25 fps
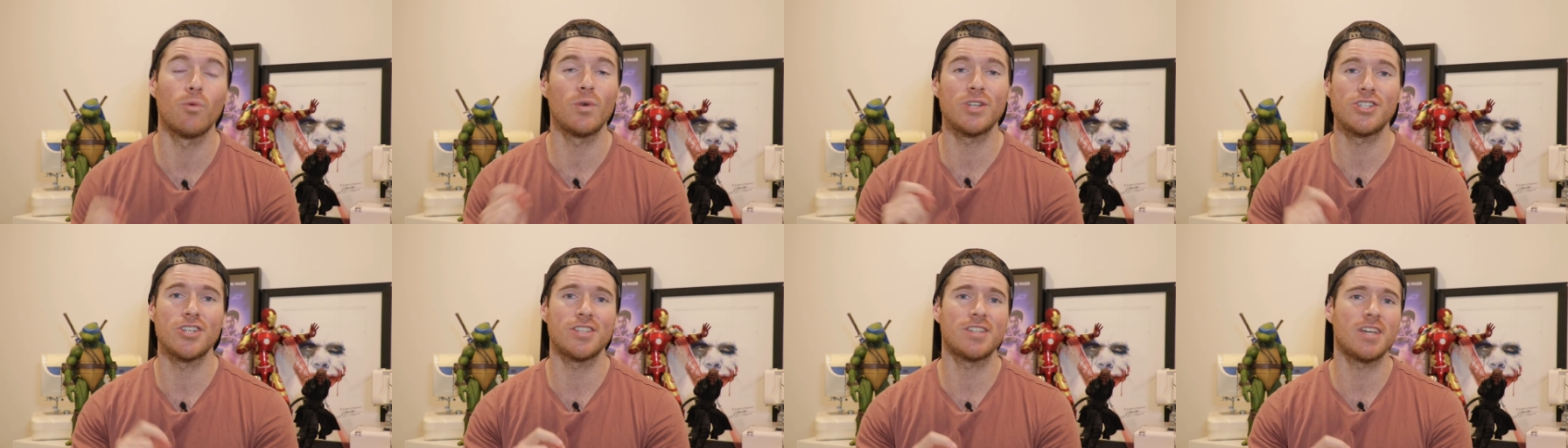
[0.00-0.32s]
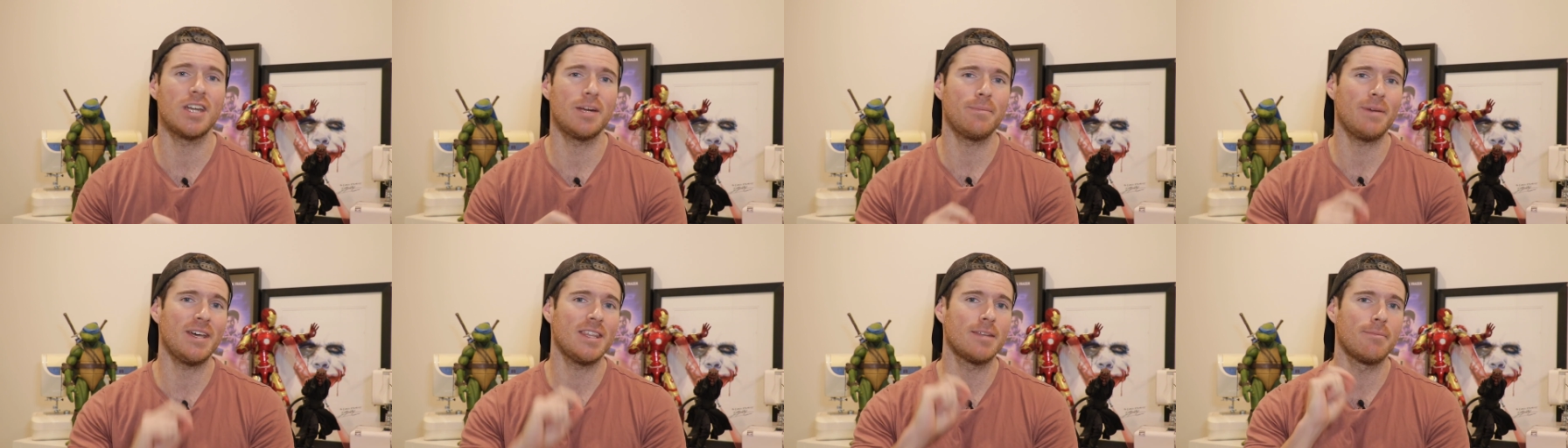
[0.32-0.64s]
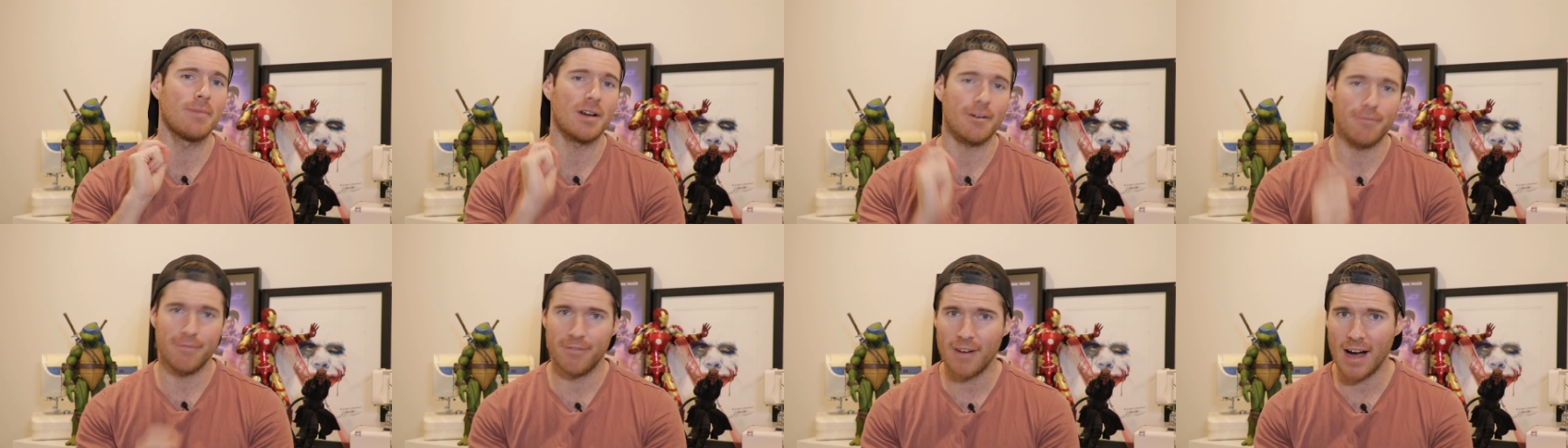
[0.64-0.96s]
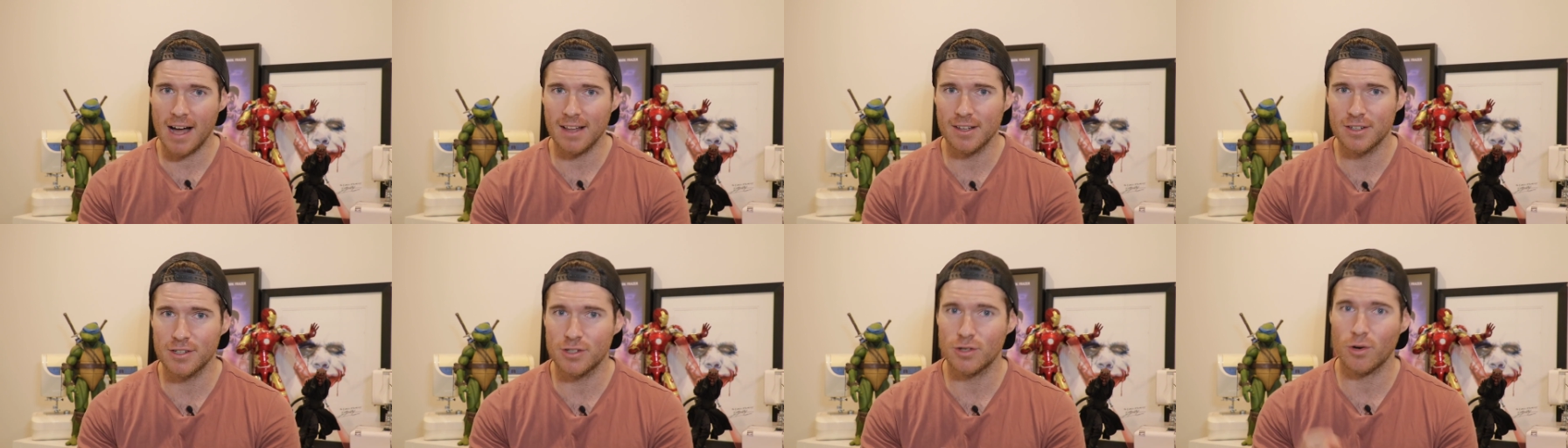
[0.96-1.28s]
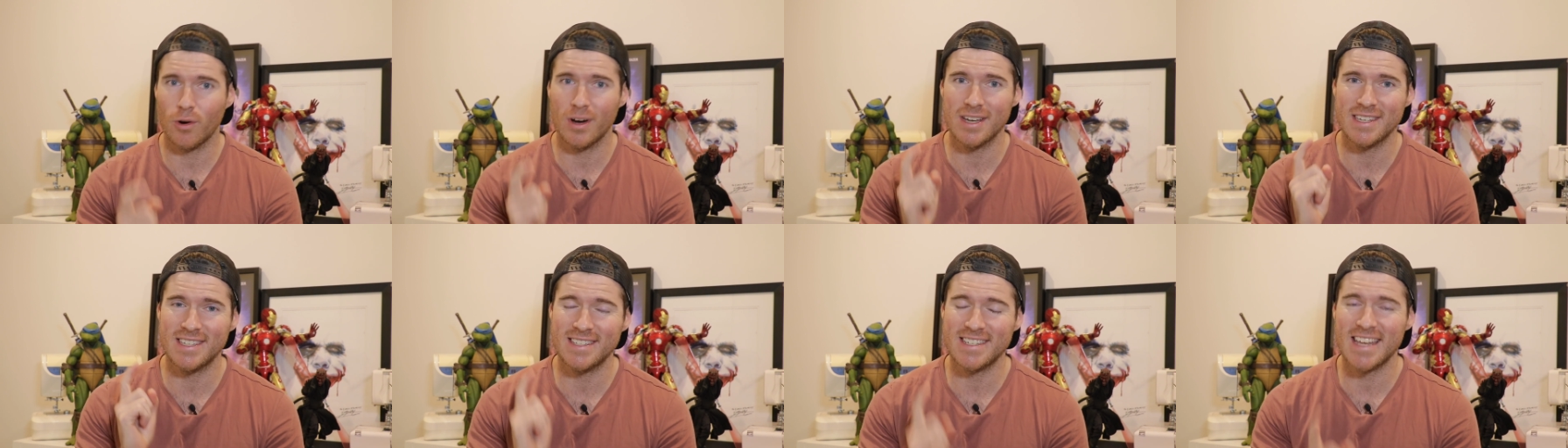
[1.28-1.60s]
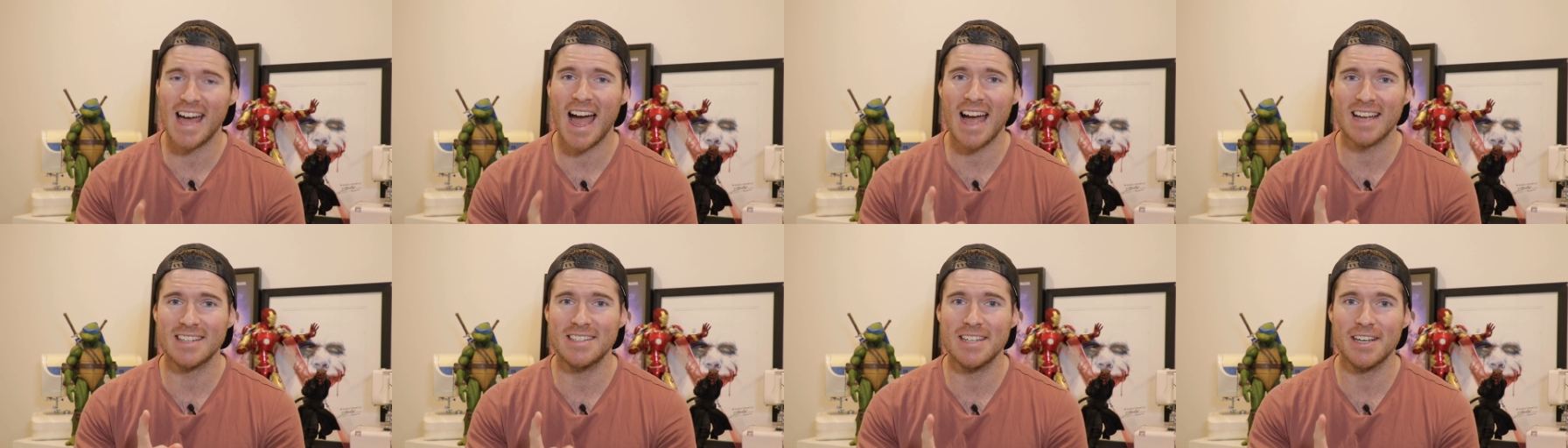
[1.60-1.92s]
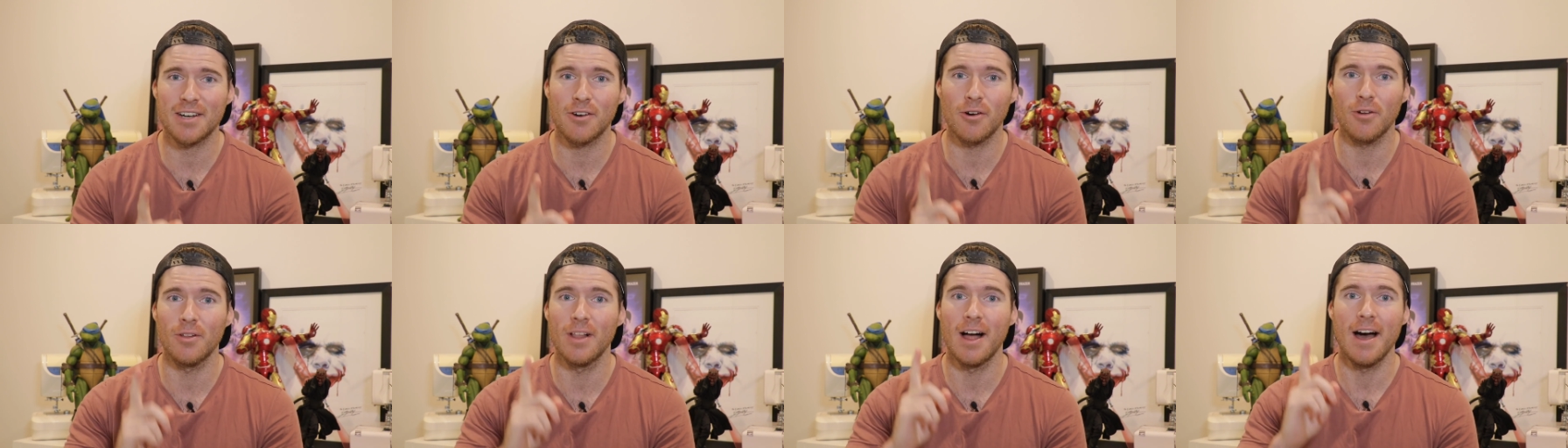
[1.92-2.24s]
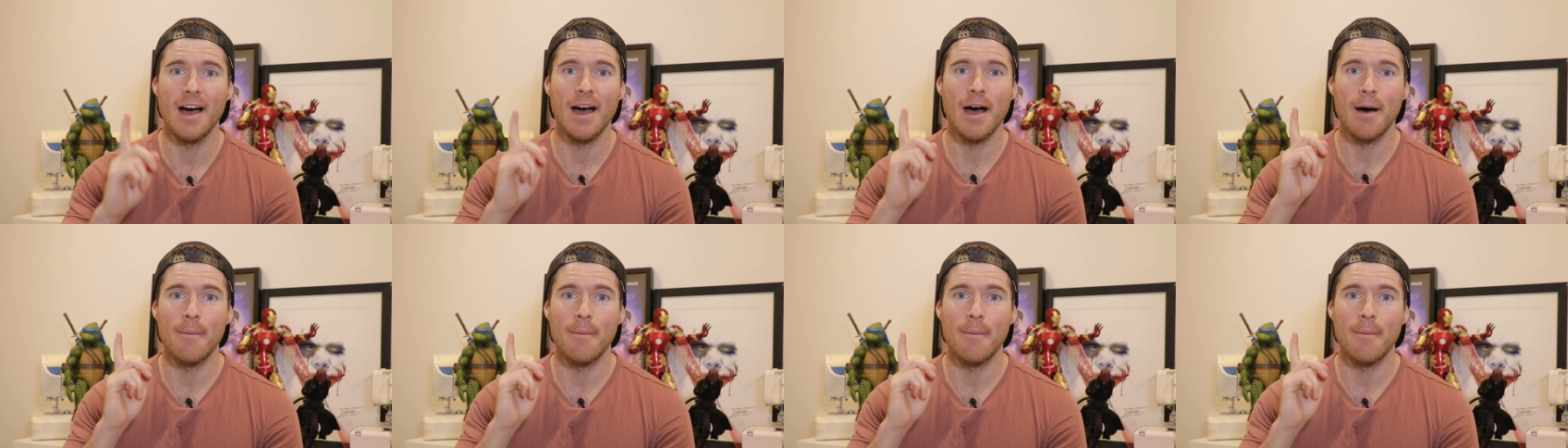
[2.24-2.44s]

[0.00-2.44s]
which is going to be the McFarlane Toys Tactical